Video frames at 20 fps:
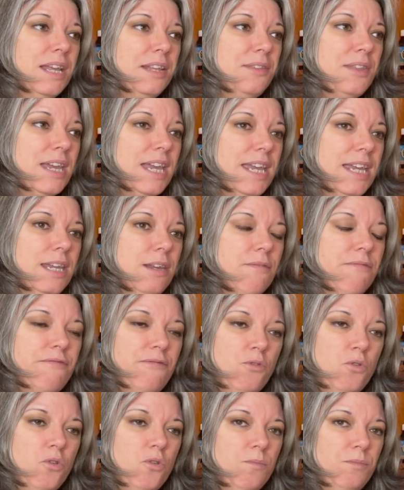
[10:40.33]
They
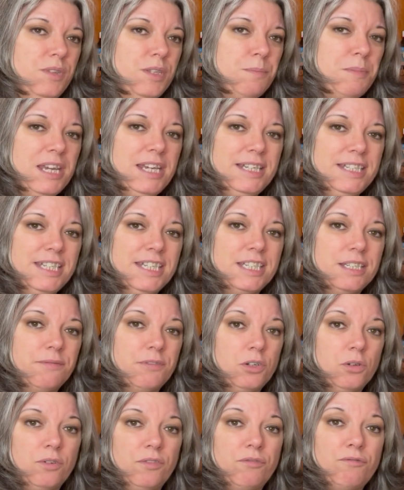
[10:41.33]
form the basis of a
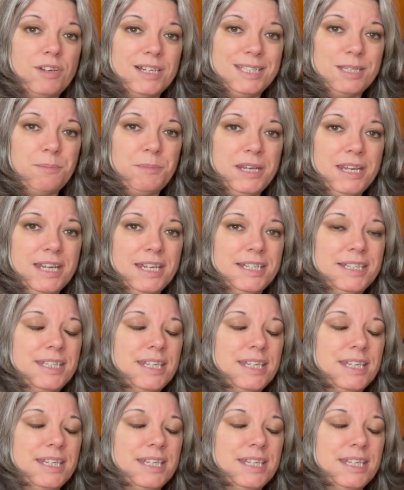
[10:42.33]
lot of recipes.